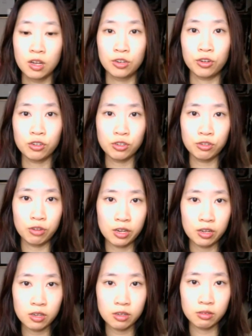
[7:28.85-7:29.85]
Dr.
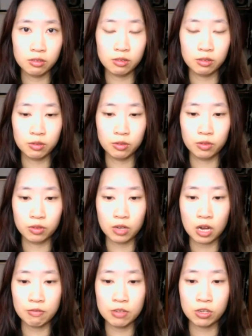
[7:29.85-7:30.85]
Greger
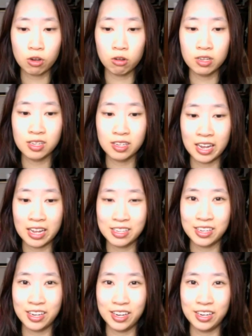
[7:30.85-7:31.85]
covers colon
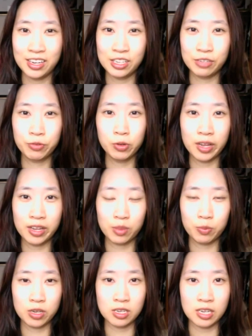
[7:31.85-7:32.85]
cancer in his full-length
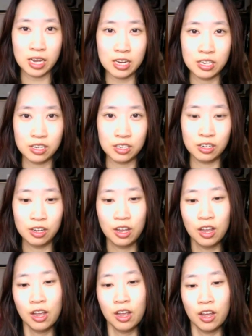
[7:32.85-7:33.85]
presentation,
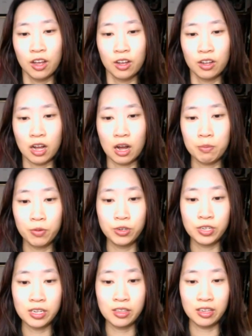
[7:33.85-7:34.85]

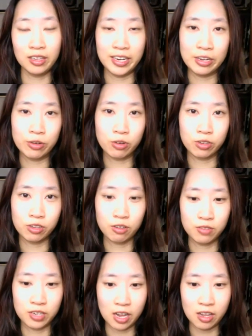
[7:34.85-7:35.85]
Uprooting the Leading Causes
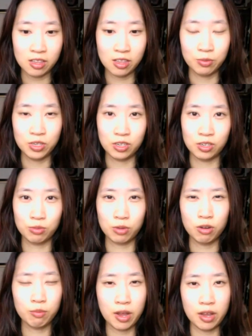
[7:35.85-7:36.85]
of Death, which is one
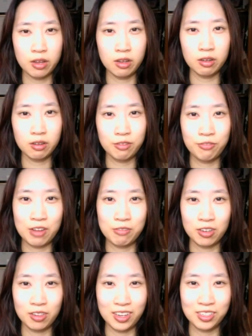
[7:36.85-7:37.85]
of my
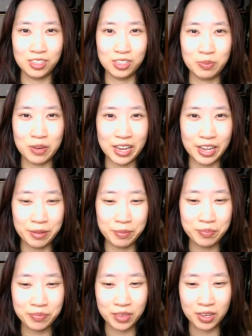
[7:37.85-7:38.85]
favorite lectures by him.